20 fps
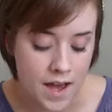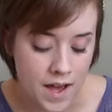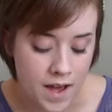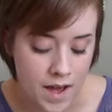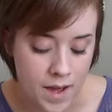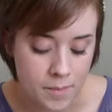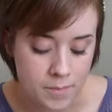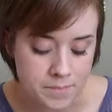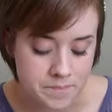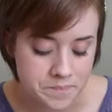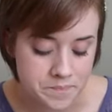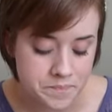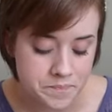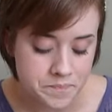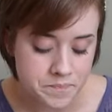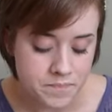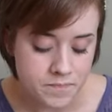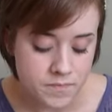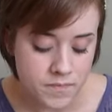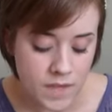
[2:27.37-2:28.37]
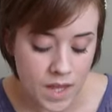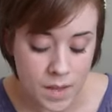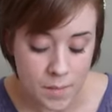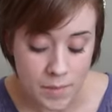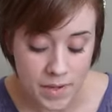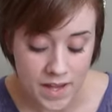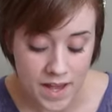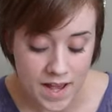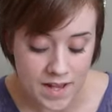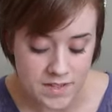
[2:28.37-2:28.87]

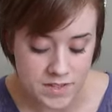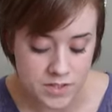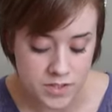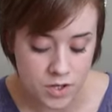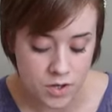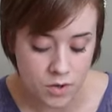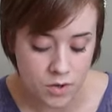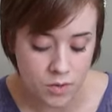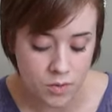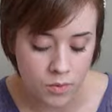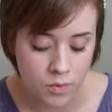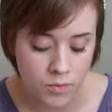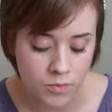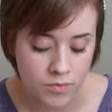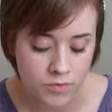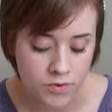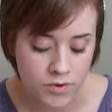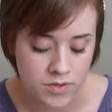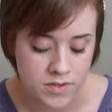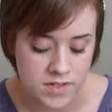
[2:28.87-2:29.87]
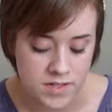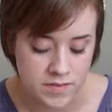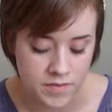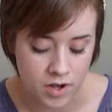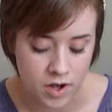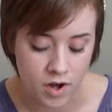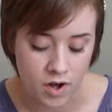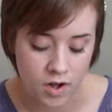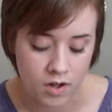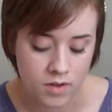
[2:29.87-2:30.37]
But yeah, so first of
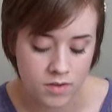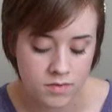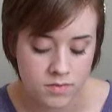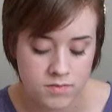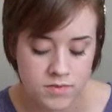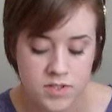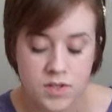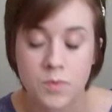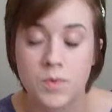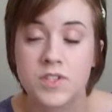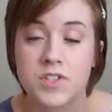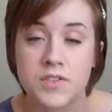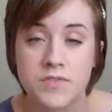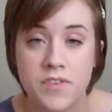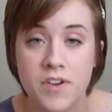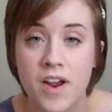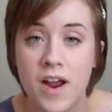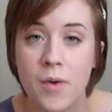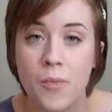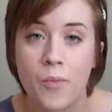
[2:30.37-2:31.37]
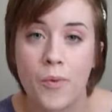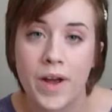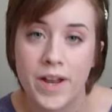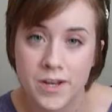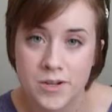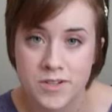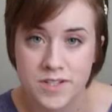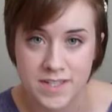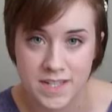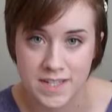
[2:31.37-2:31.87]
all, so once you figure out
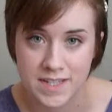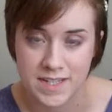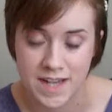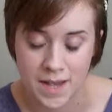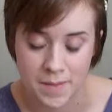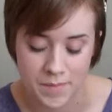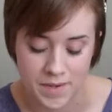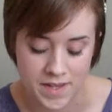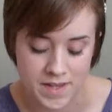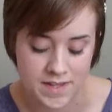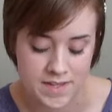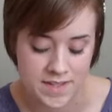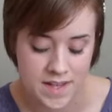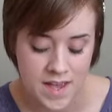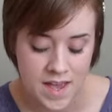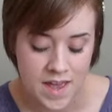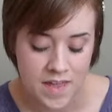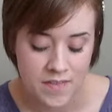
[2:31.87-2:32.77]
what your skin type is,